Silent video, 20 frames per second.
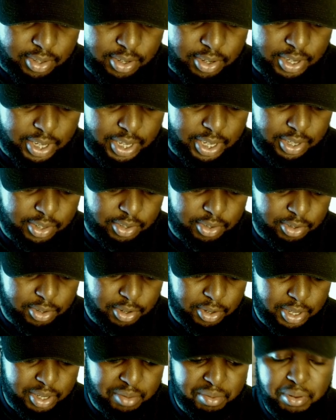Okay,
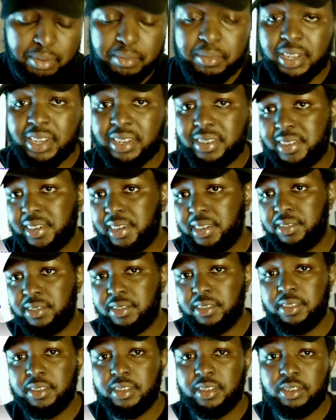so he probably attached
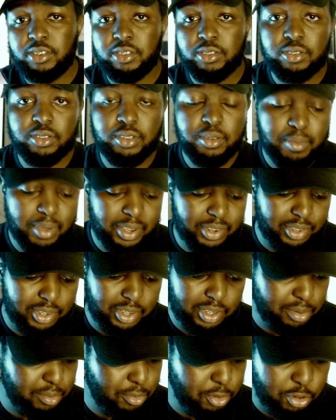something to the
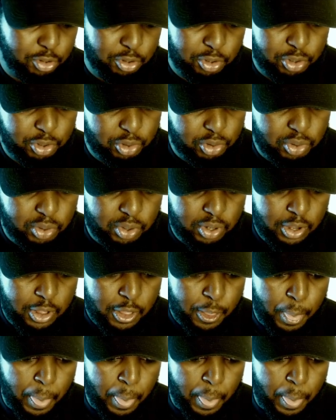message, I'm not too sure.